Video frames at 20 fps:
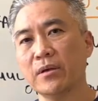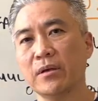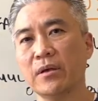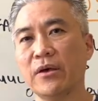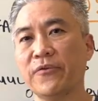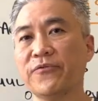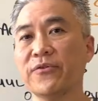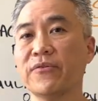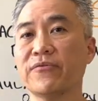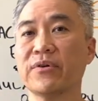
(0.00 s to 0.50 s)

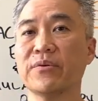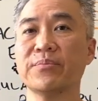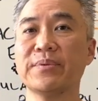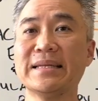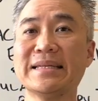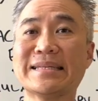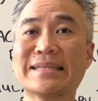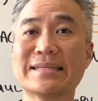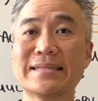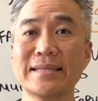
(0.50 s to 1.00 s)
If you've ever
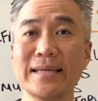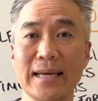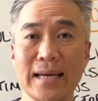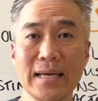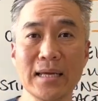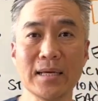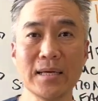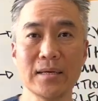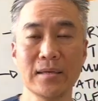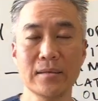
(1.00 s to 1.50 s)
been
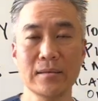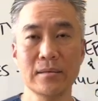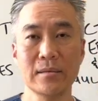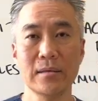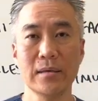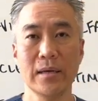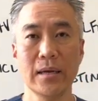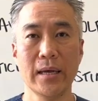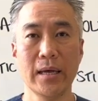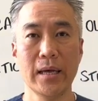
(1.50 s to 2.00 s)
sick
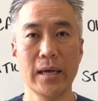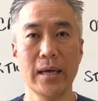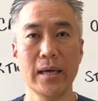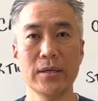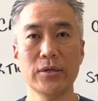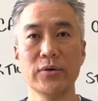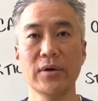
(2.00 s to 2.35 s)
and